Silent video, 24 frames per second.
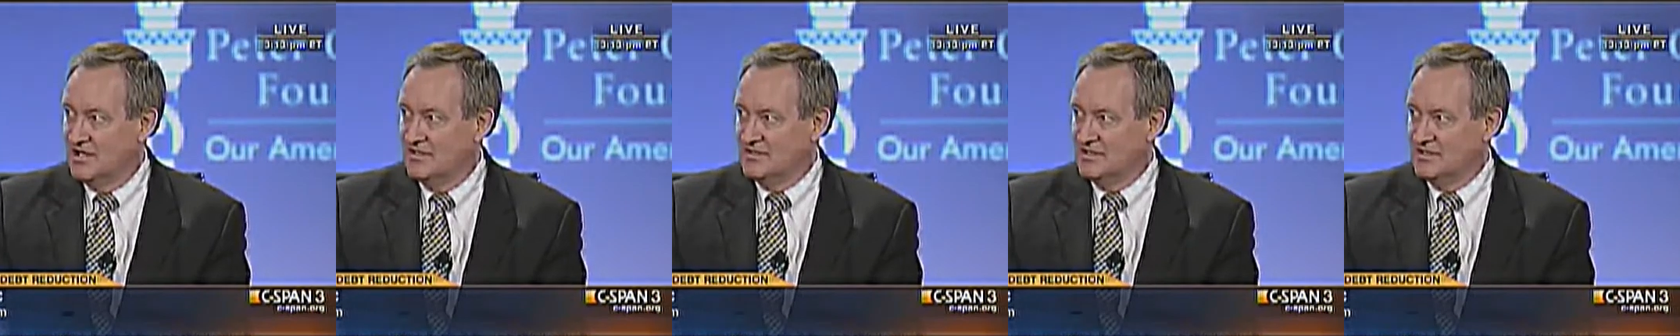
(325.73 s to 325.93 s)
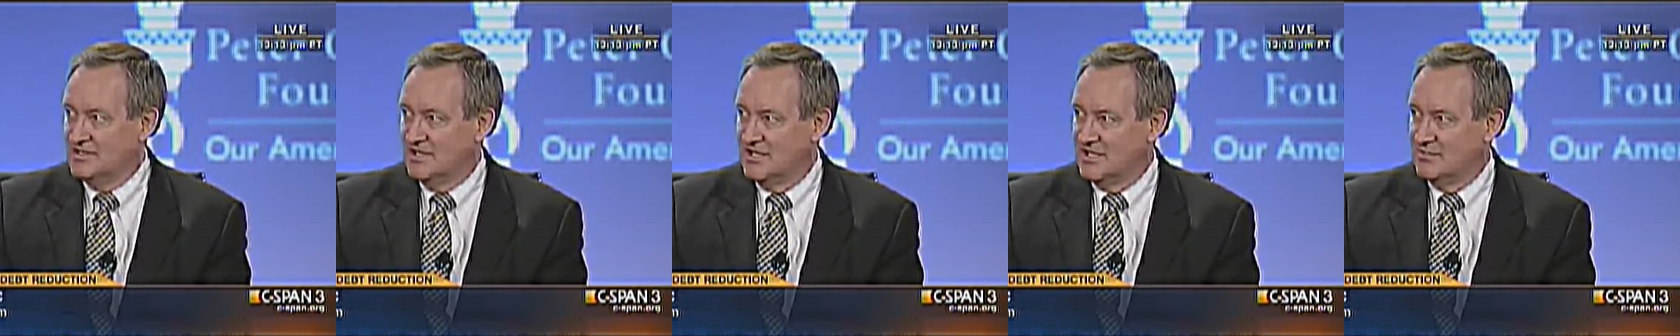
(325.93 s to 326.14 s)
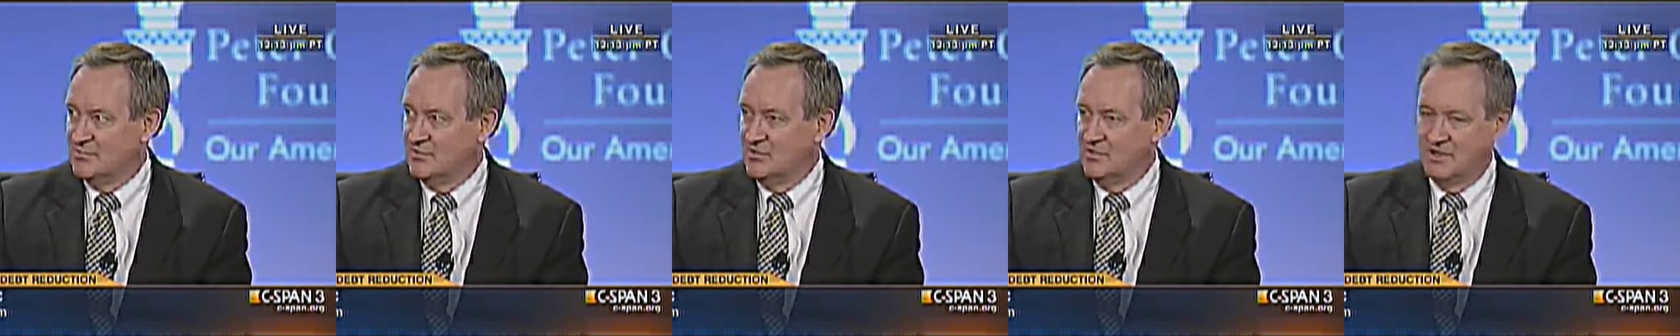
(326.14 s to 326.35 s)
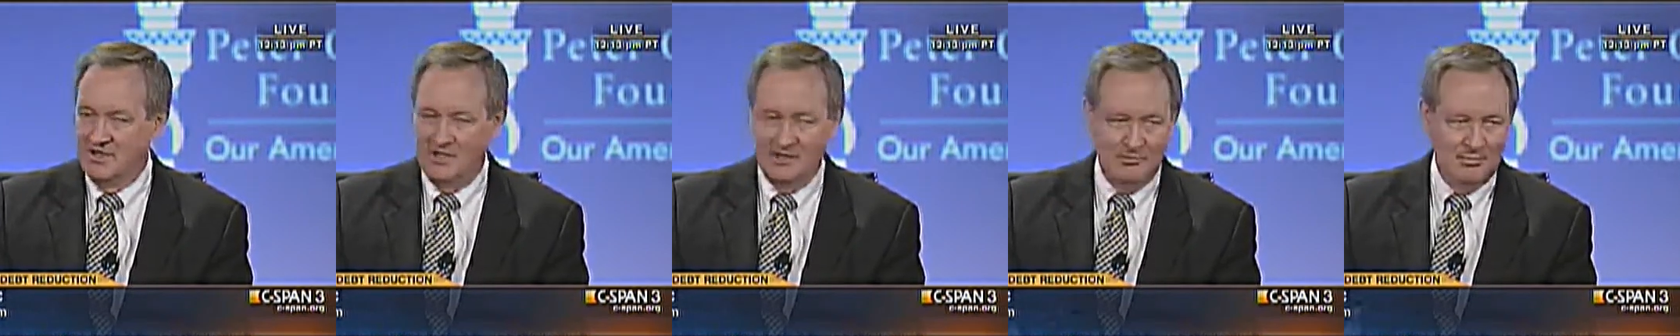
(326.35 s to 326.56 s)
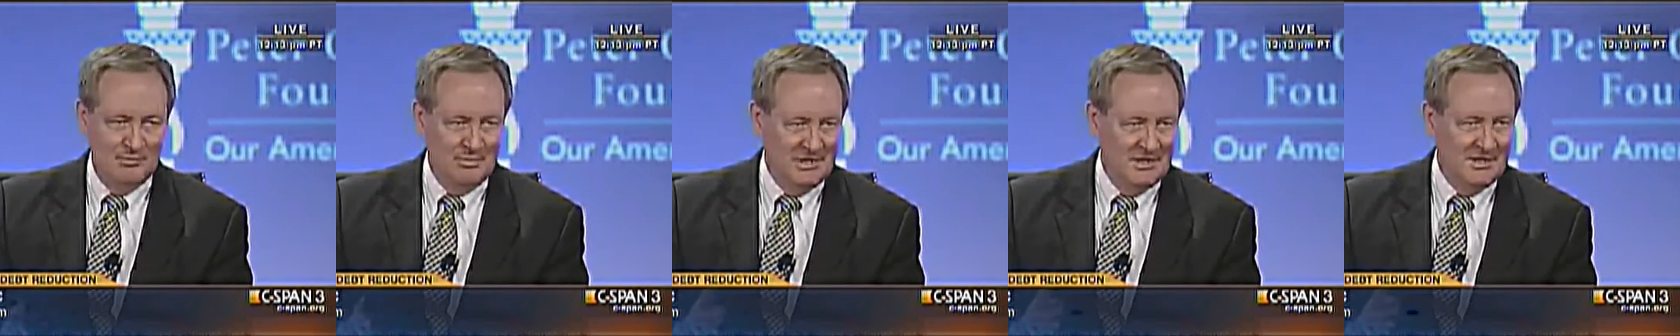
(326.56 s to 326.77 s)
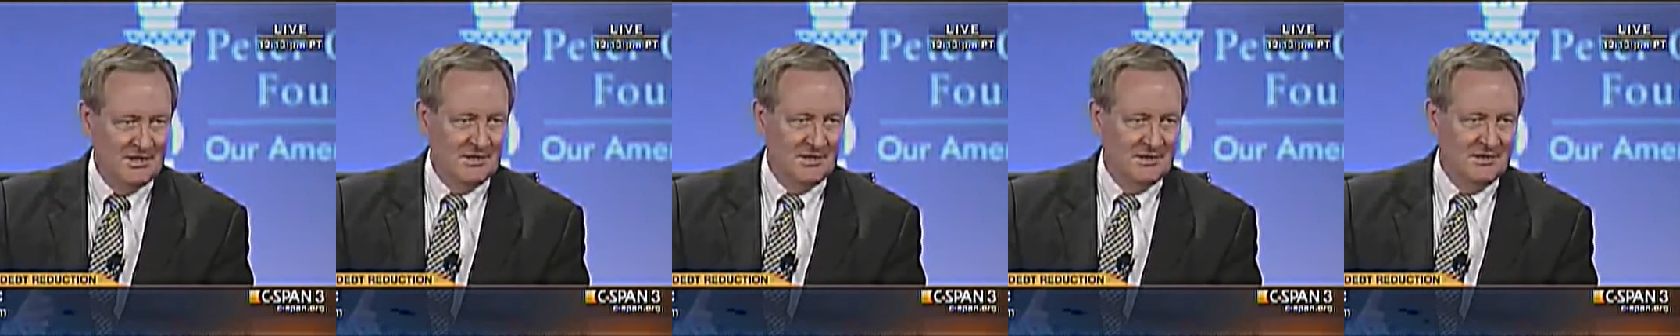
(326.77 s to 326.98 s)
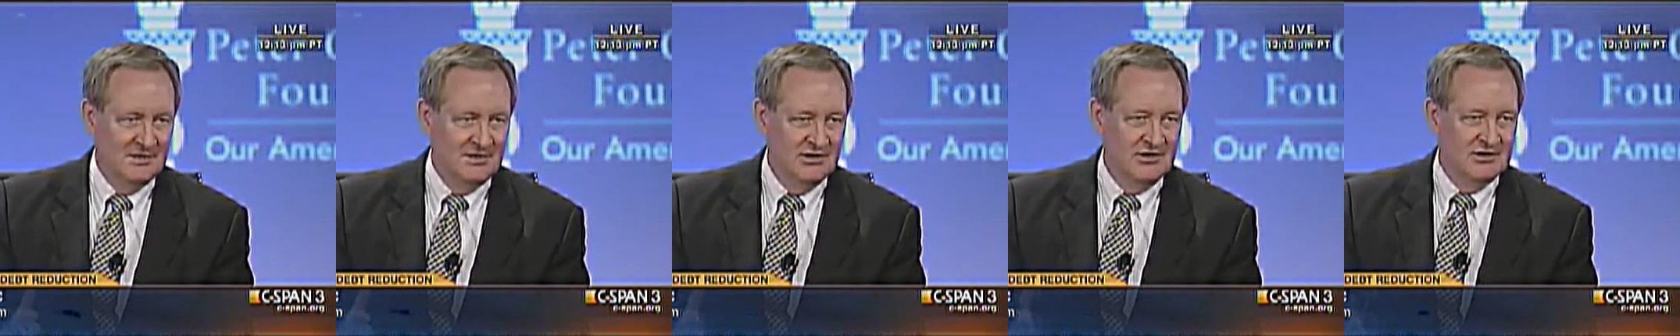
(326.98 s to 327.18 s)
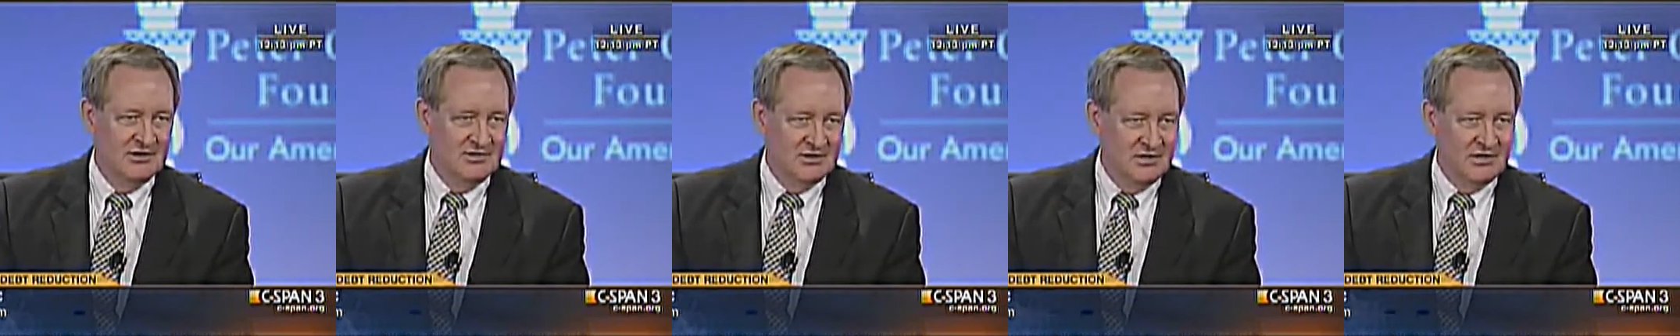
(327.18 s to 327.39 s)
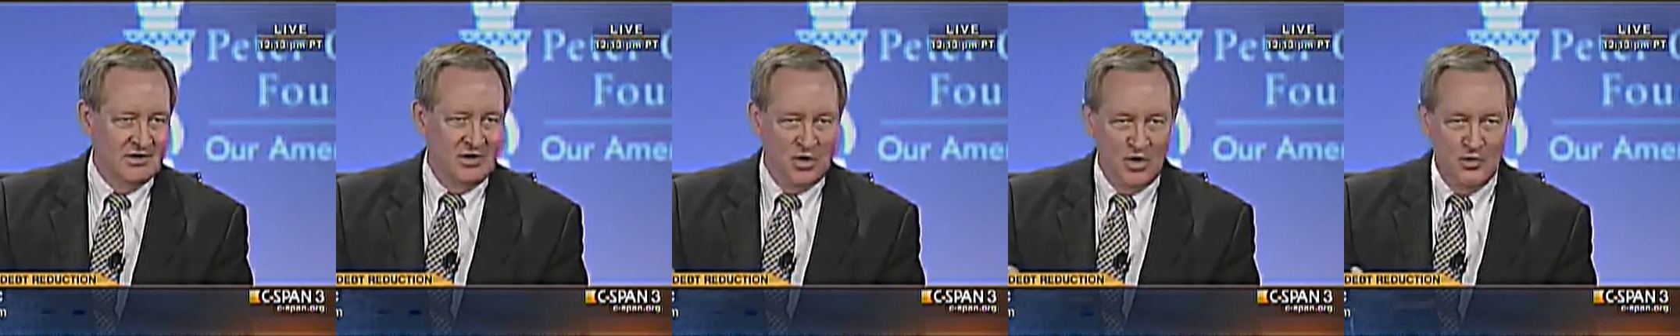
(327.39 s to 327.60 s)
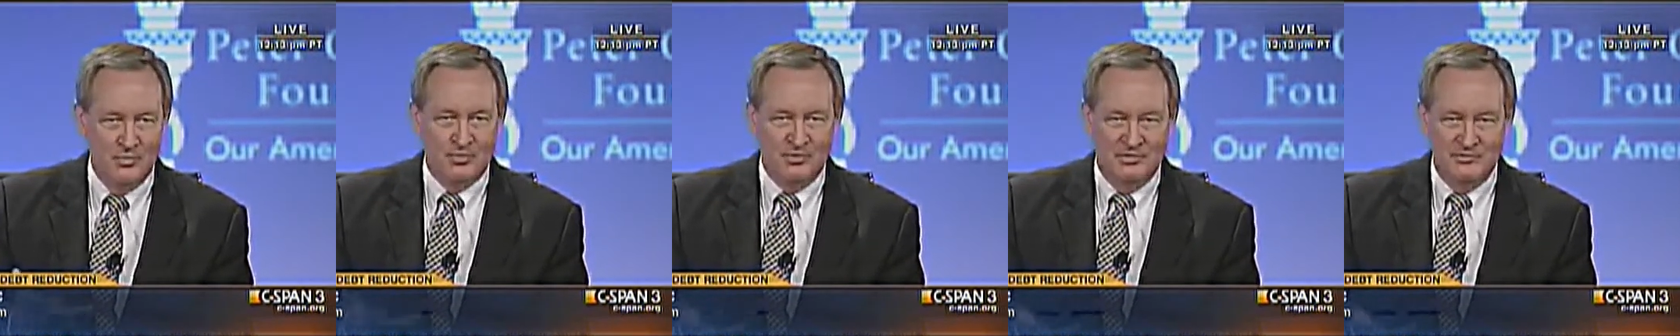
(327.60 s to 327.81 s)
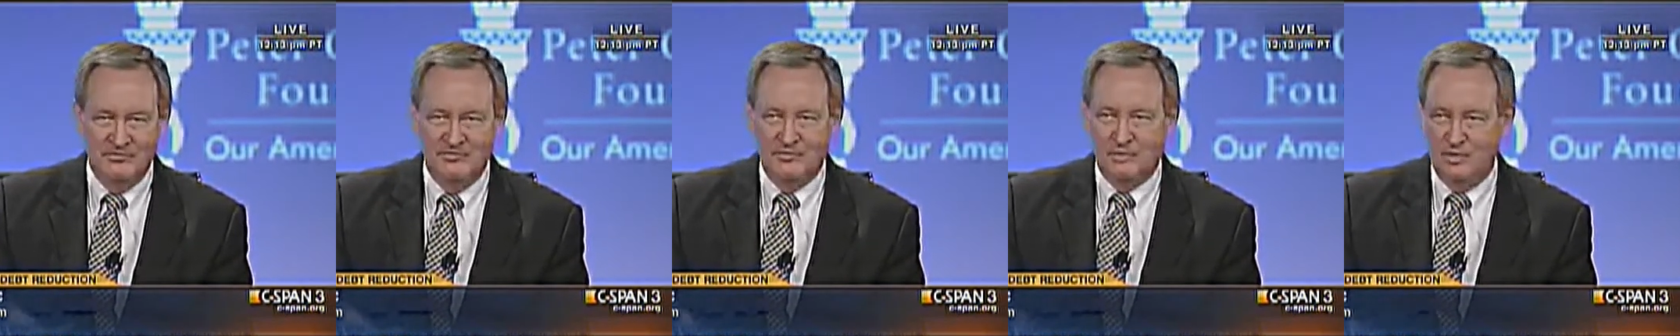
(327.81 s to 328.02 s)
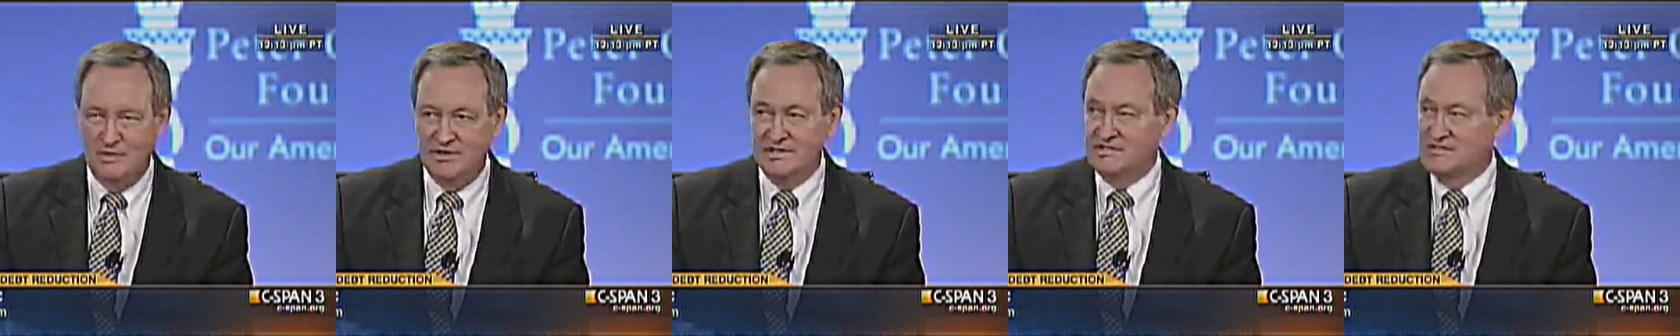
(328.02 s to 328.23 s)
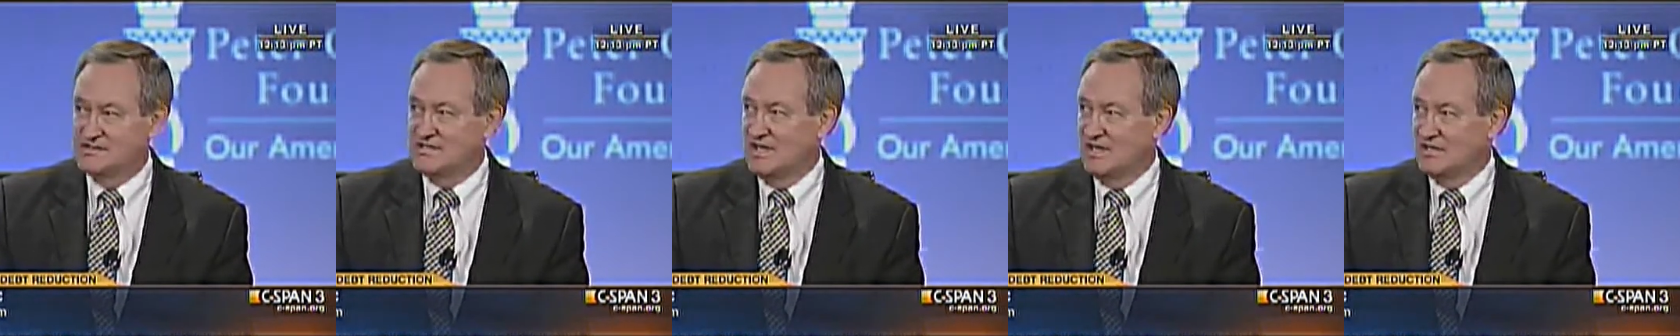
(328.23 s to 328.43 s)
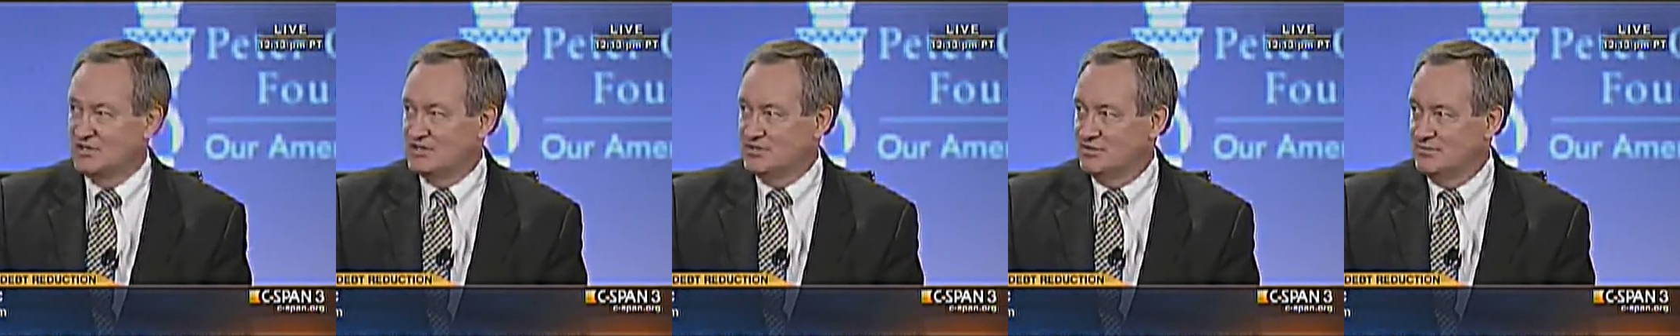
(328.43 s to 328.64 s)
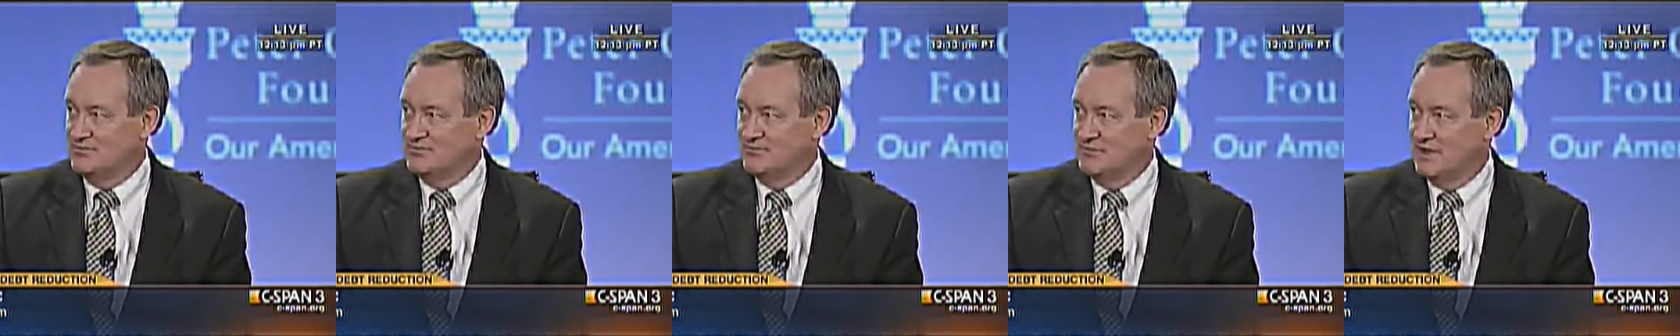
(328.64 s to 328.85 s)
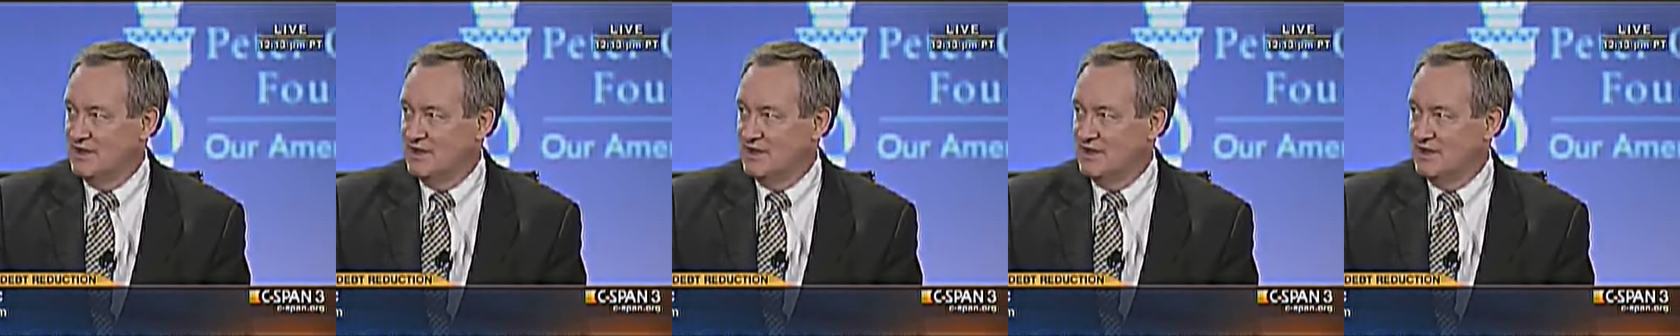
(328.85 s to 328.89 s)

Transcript: on the table and being open for discussion.